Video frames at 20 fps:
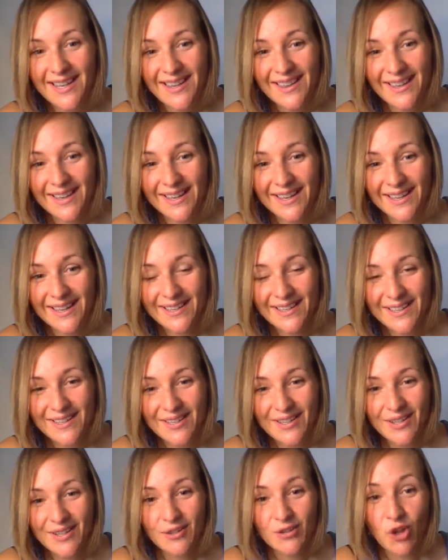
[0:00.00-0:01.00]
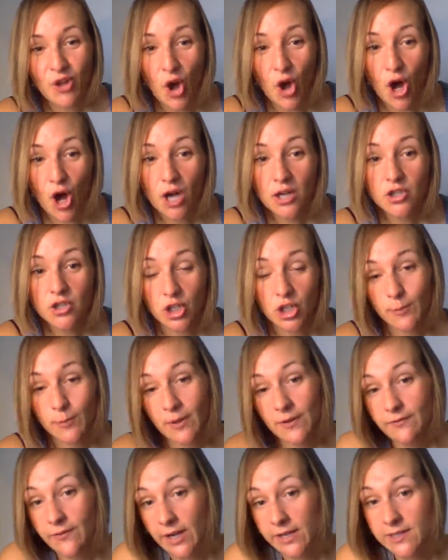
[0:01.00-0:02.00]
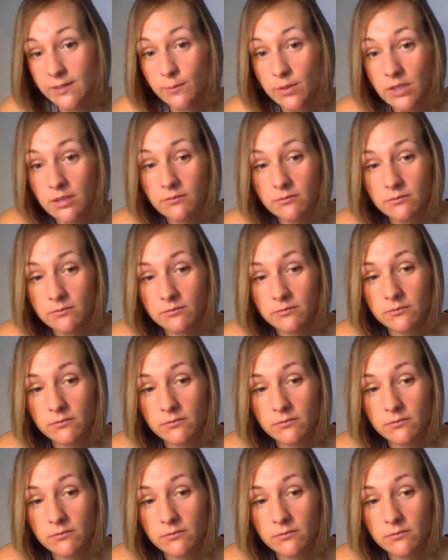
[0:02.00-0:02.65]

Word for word: like, long-term investment.